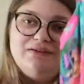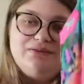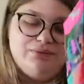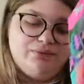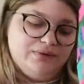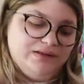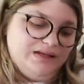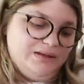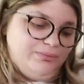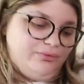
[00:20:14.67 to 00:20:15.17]
this
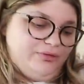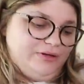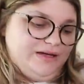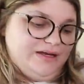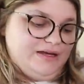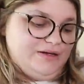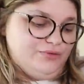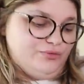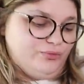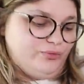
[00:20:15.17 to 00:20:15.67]
really
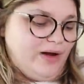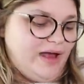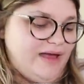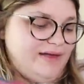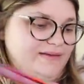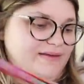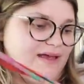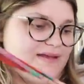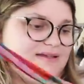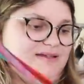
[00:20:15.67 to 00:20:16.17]
pretty
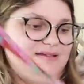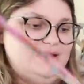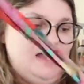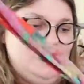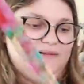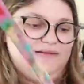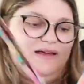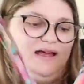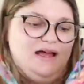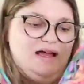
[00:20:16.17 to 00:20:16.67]
dress. I did
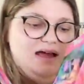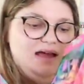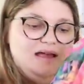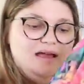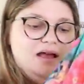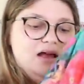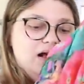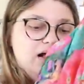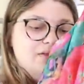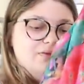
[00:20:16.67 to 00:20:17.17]
not
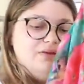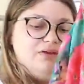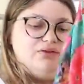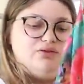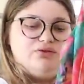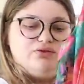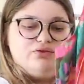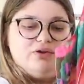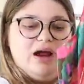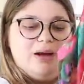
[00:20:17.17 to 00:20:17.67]
tie the
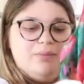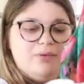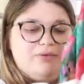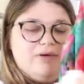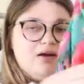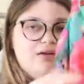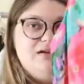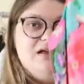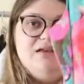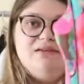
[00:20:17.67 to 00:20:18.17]
strap
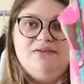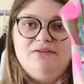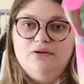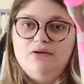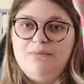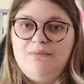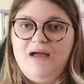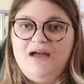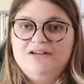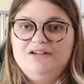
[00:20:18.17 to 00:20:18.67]
around it.
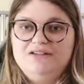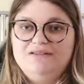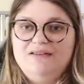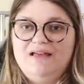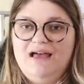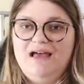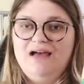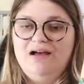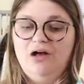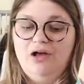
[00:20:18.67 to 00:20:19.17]
So imagine
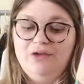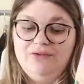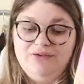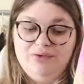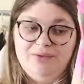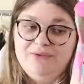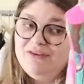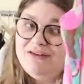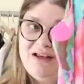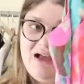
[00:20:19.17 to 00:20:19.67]
that also with a